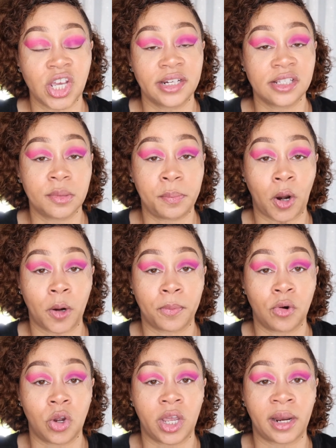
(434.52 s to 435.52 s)
shade is the
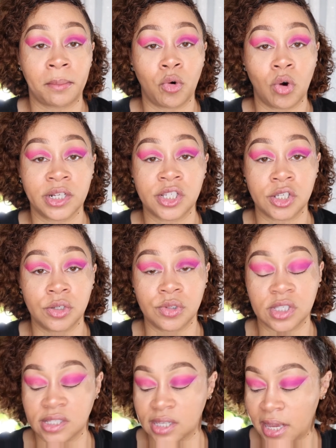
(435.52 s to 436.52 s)
purple and I'm going to
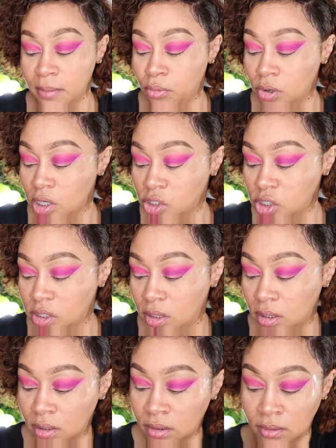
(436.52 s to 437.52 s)
use the same brush
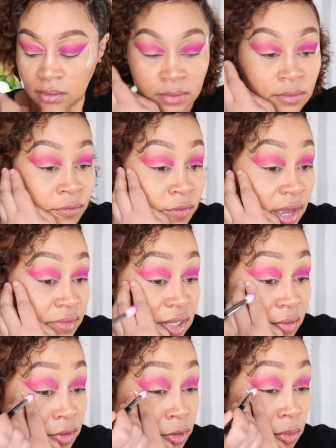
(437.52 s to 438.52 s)
the
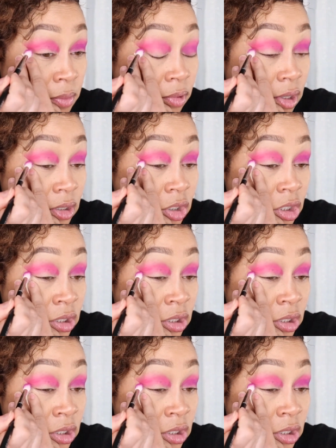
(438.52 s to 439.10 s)
573 brush.